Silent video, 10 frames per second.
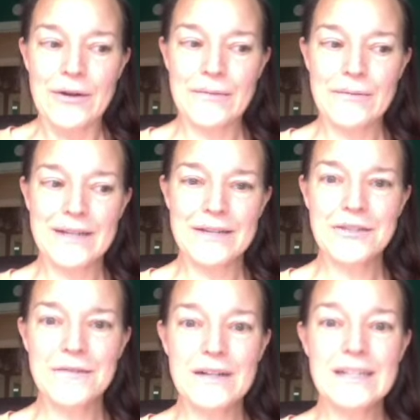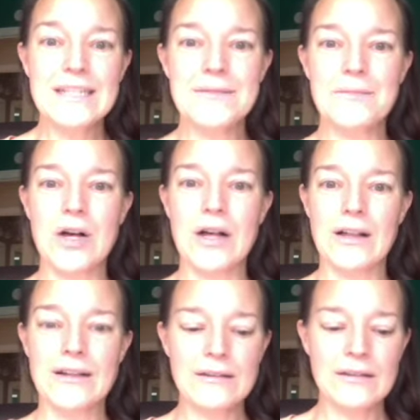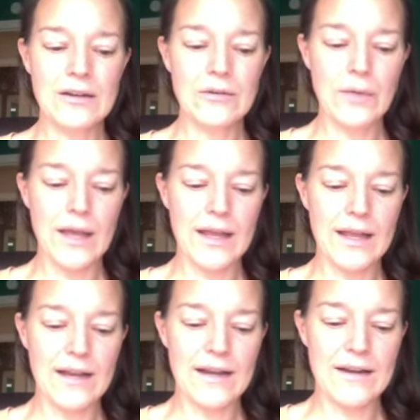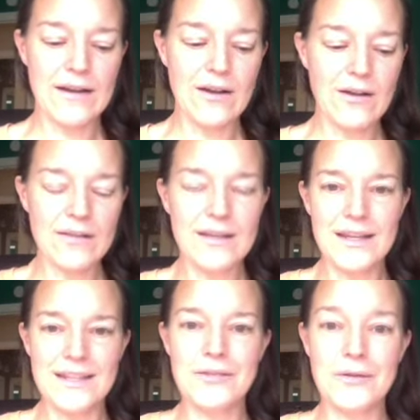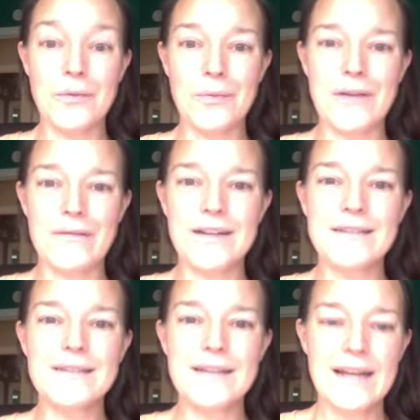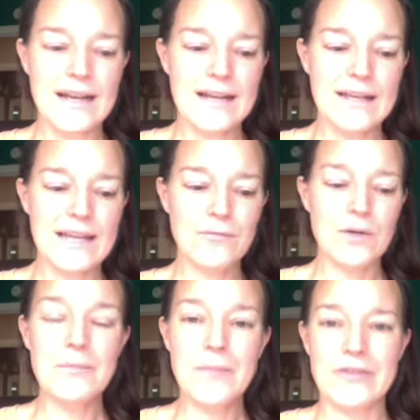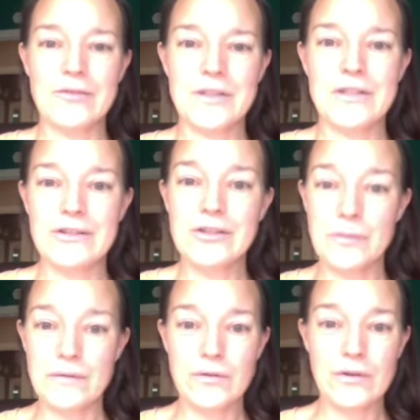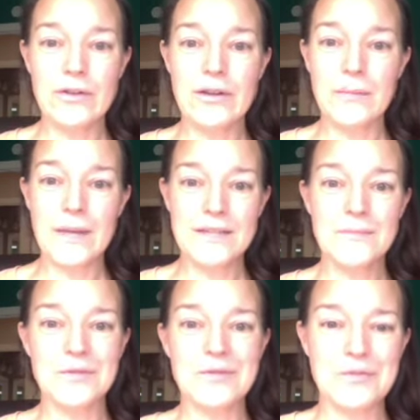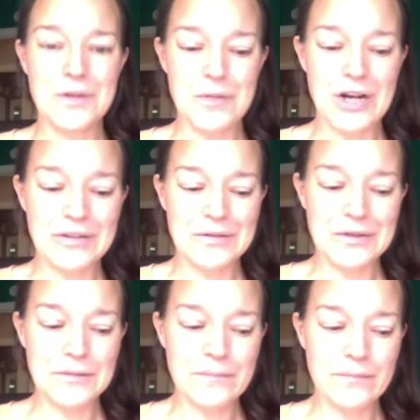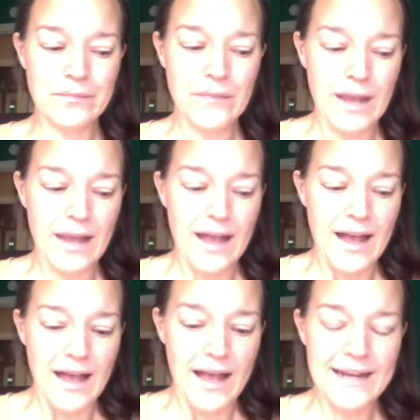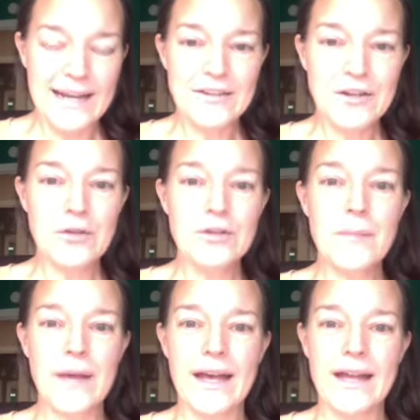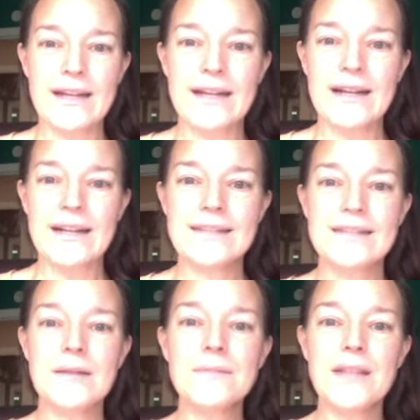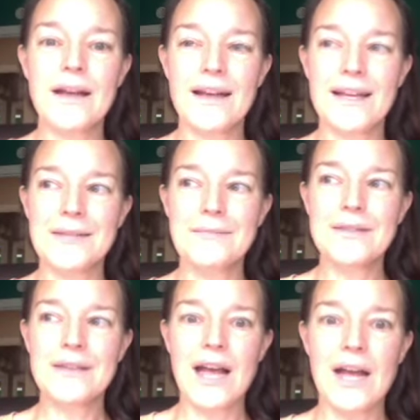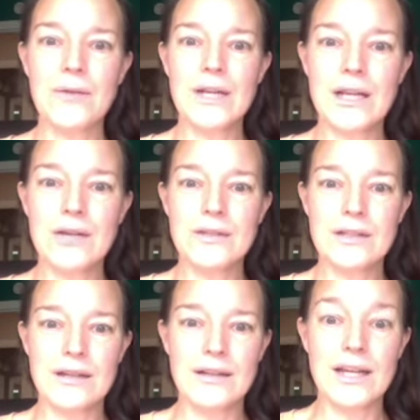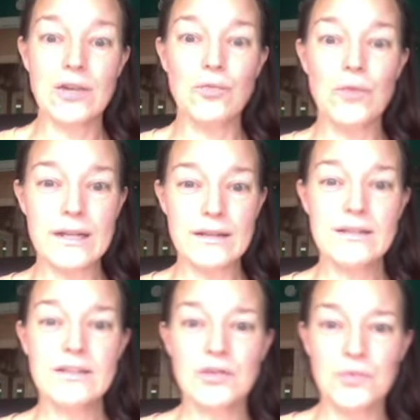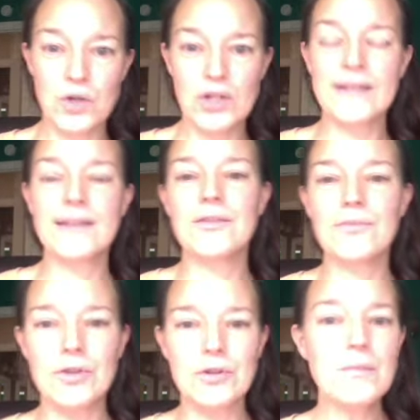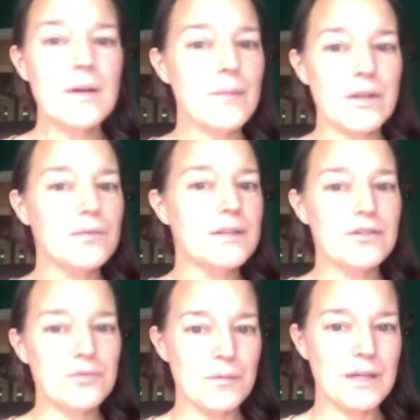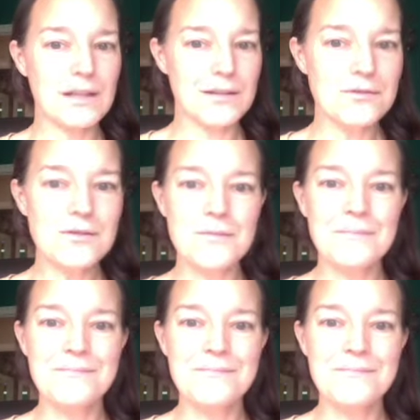When I was very small, when all the kids, or three of us, in one bedroom still, so before the basement was remodeled, and I'd go to bed Sometimes I would hear what sounded like wind swirling in the room, but the windows would be closed.